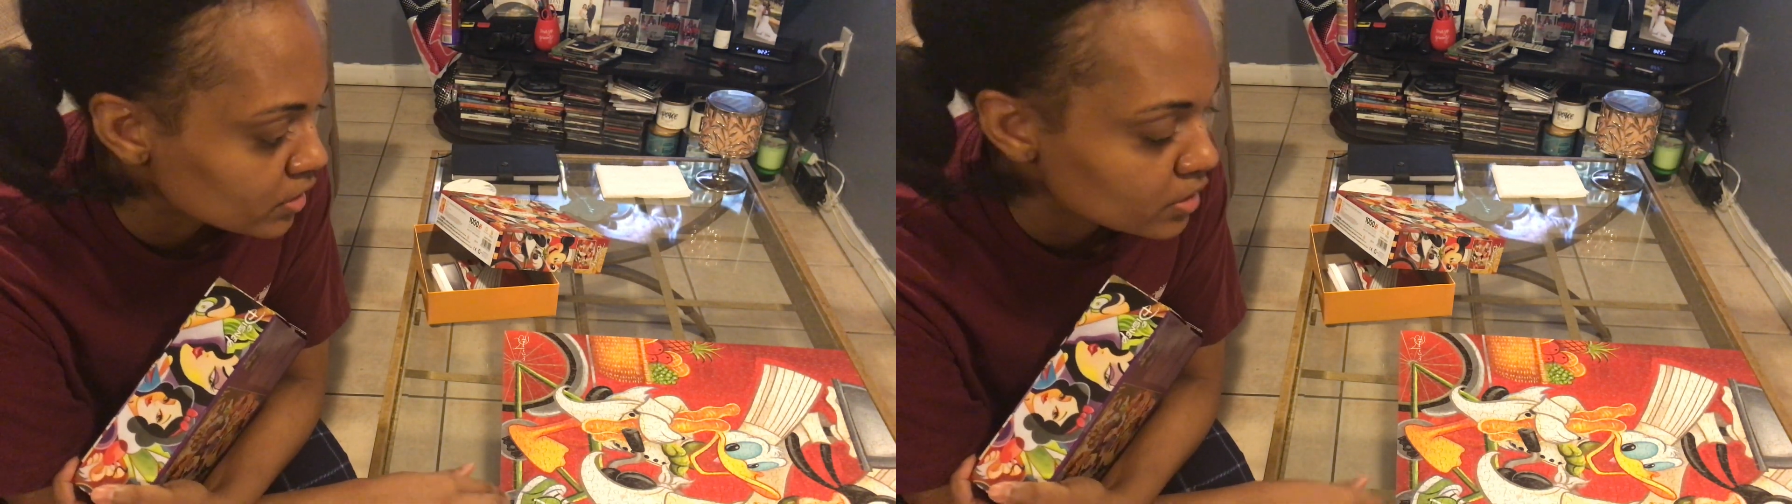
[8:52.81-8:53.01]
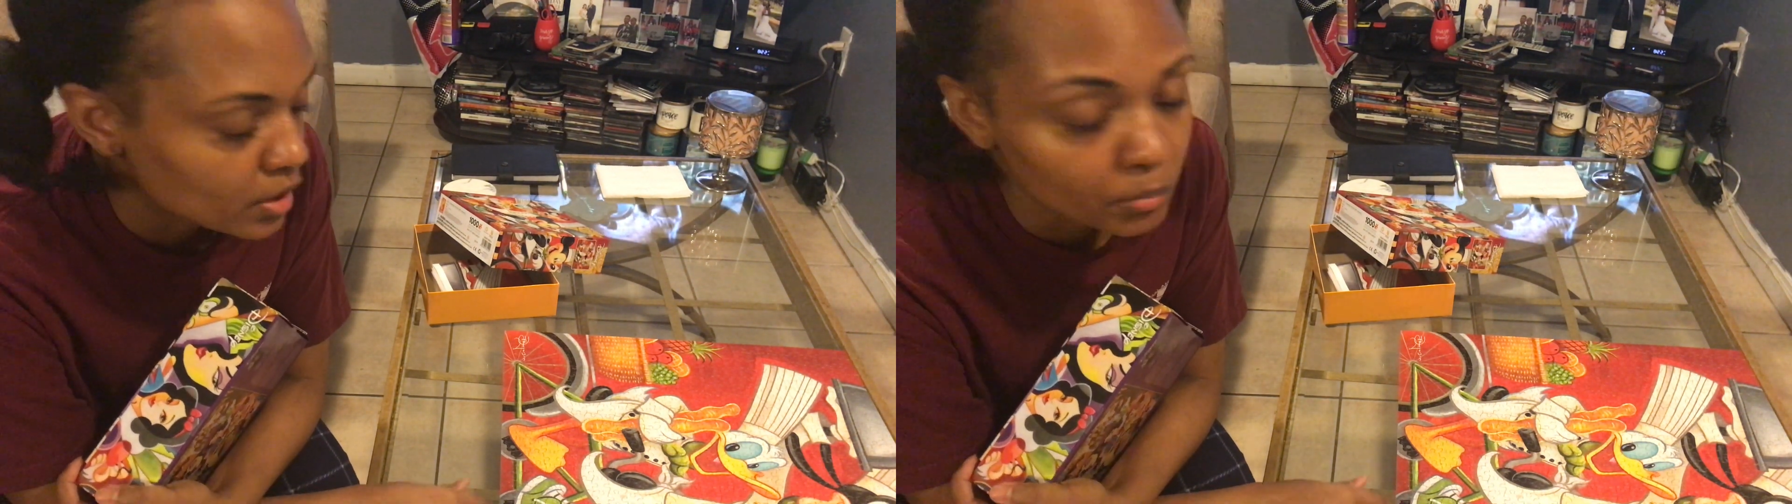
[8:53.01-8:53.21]

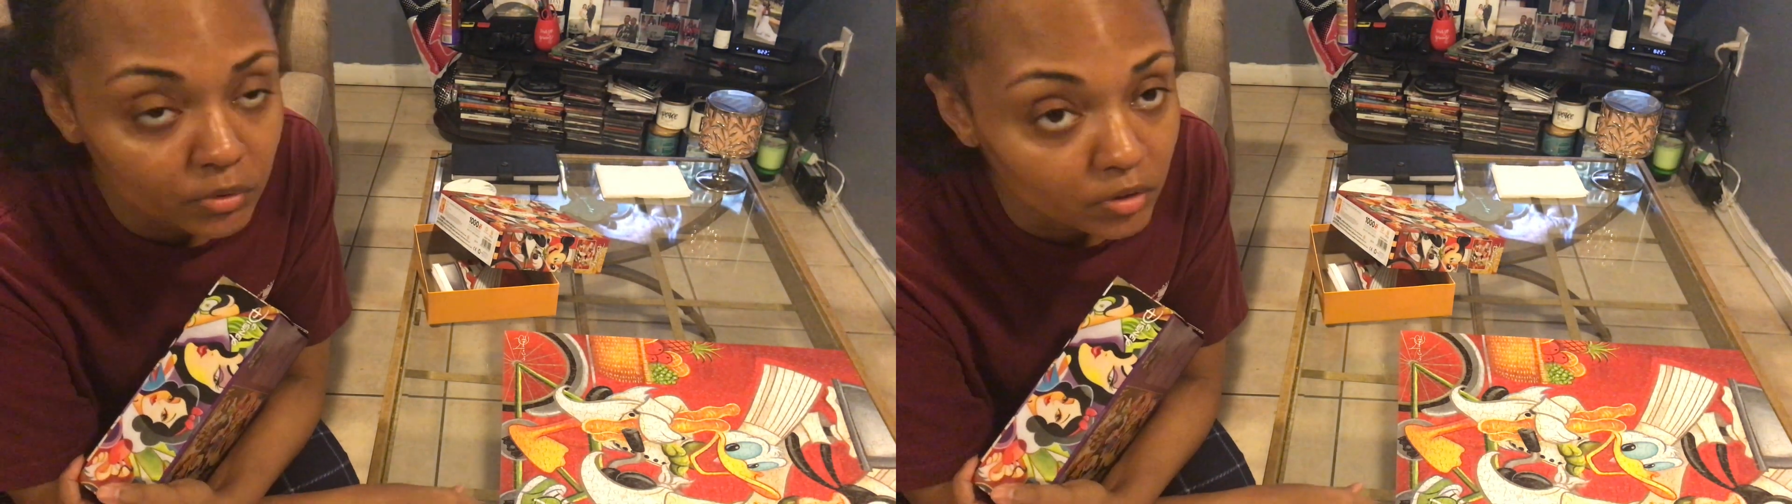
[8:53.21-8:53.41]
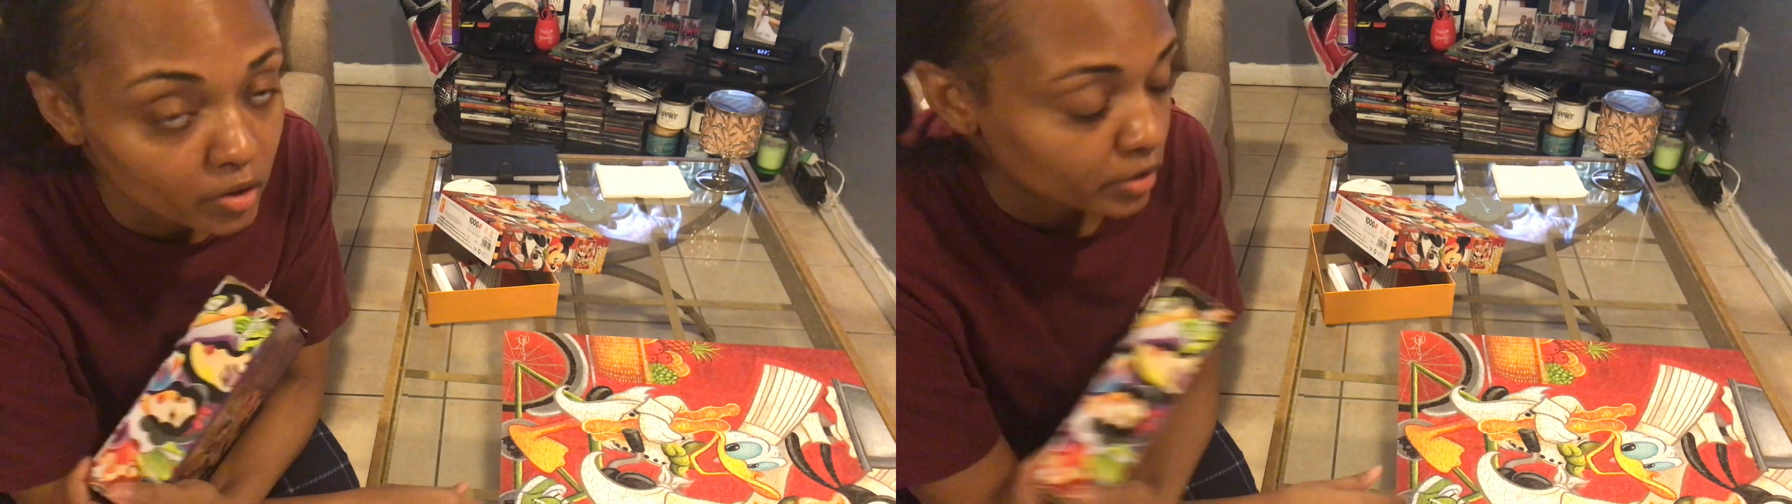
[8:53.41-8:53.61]
this table
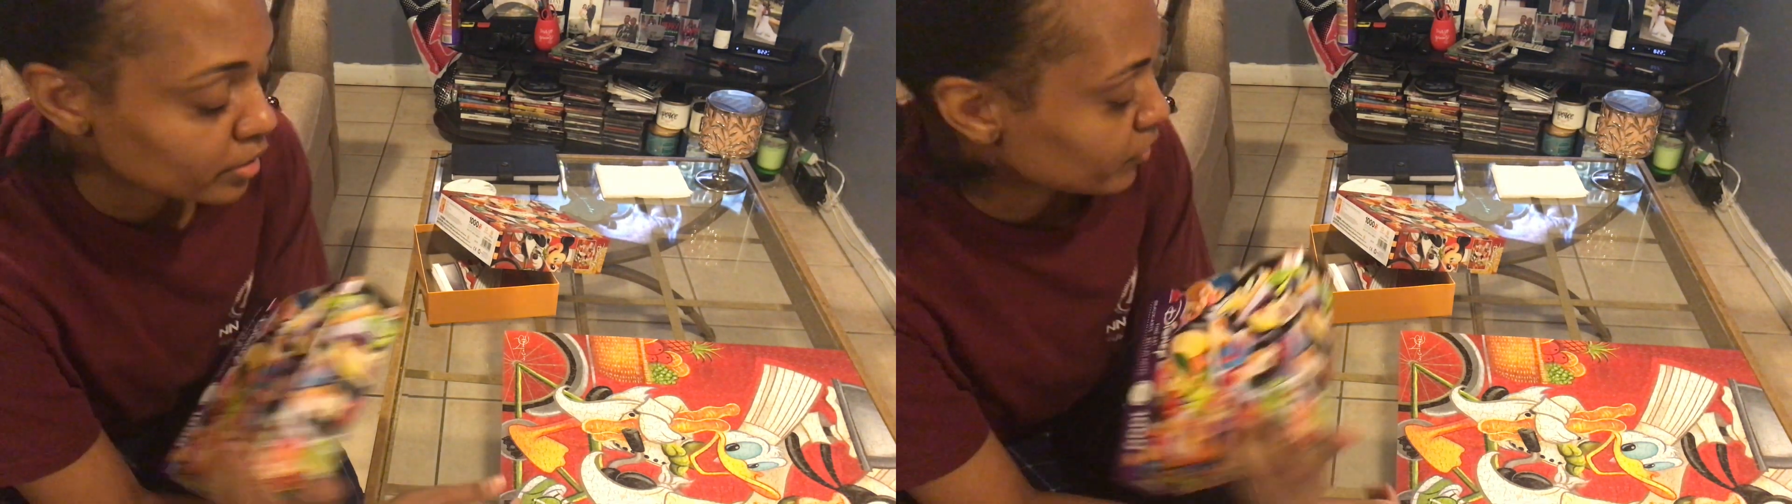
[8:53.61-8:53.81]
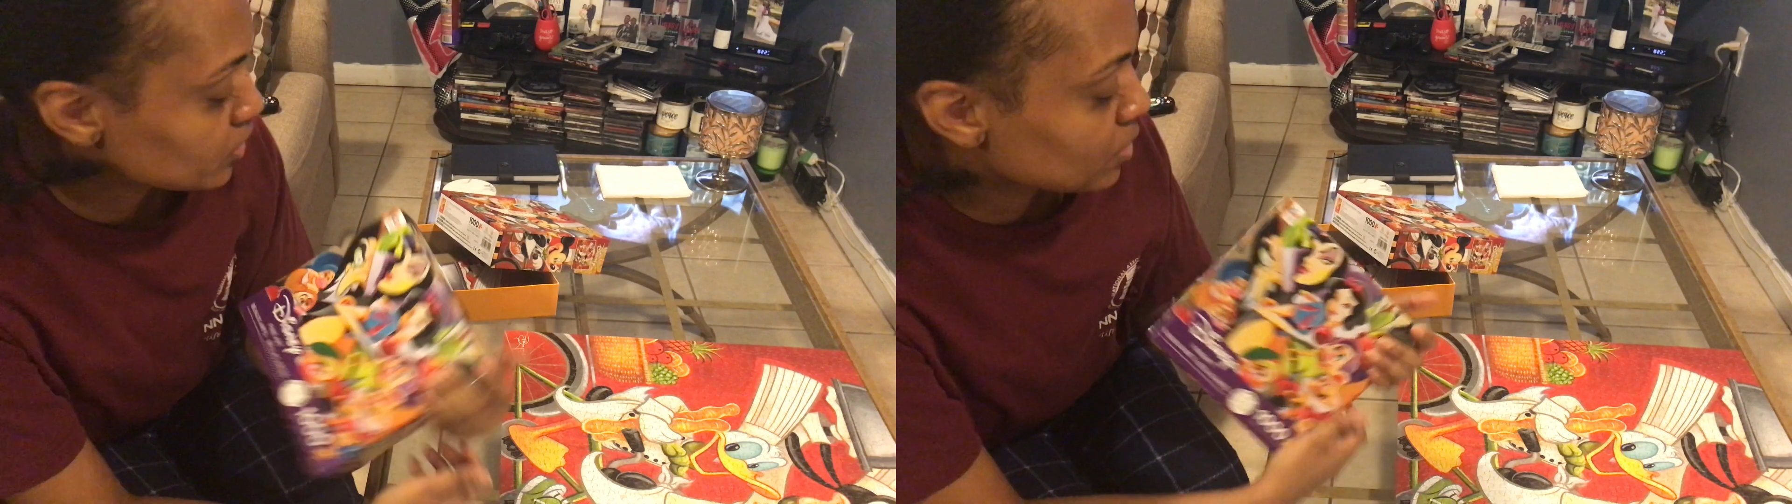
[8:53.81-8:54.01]
is long
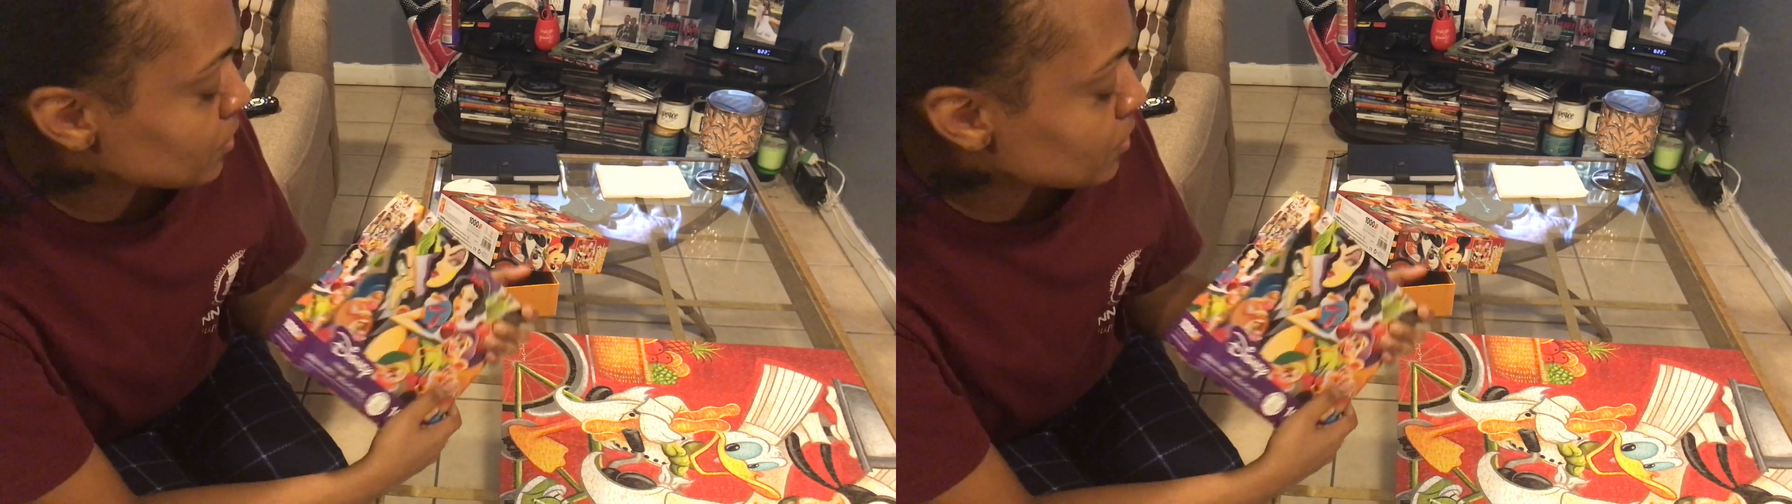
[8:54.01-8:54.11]
enough, because I'm